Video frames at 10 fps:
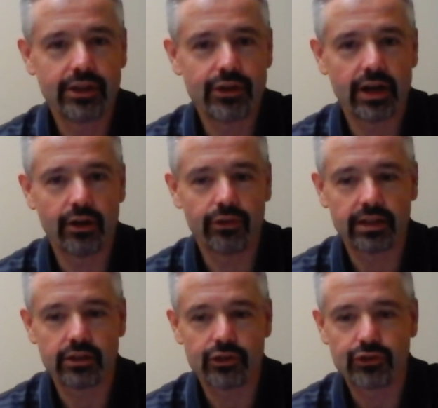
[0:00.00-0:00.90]

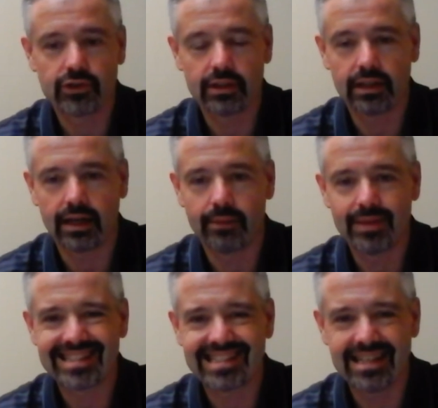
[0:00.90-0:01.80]

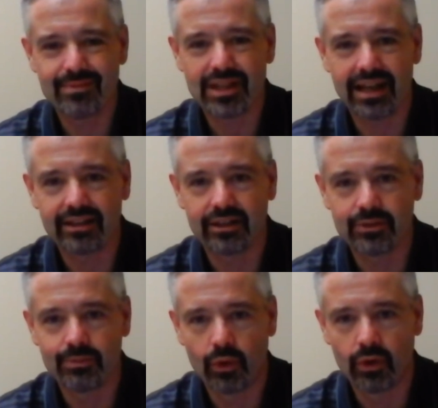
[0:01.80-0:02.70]
It seems like
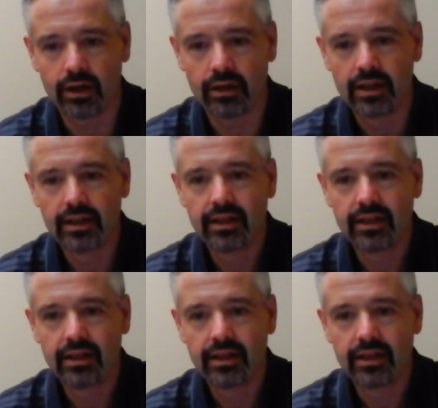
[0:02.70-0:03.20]
there's more